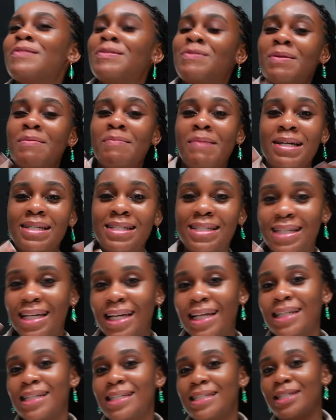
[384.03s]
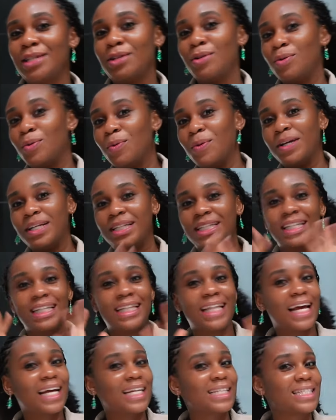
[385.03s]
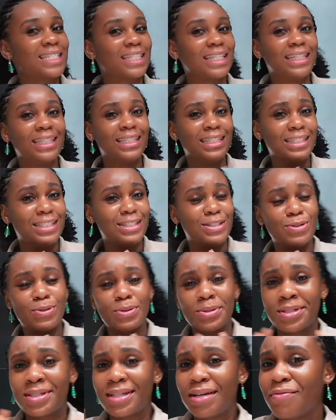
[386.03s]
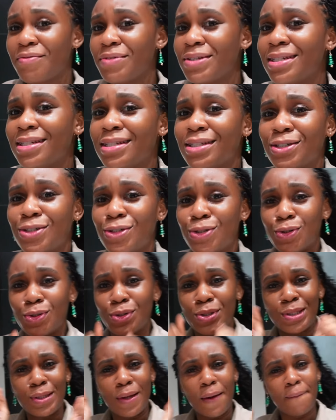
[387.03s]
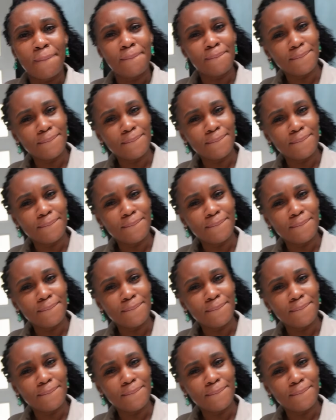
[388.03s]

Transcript: the way my skin is glowing. The lighting is just everything is just.